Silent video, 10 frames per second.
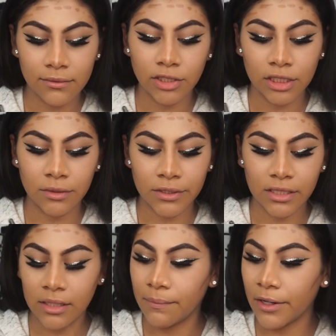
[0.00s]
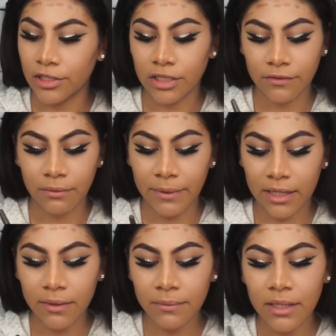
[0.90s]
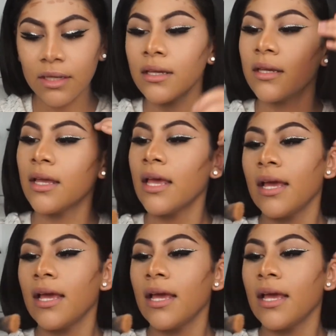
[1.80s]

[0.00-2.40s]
just recently purchased from Makeup Geek,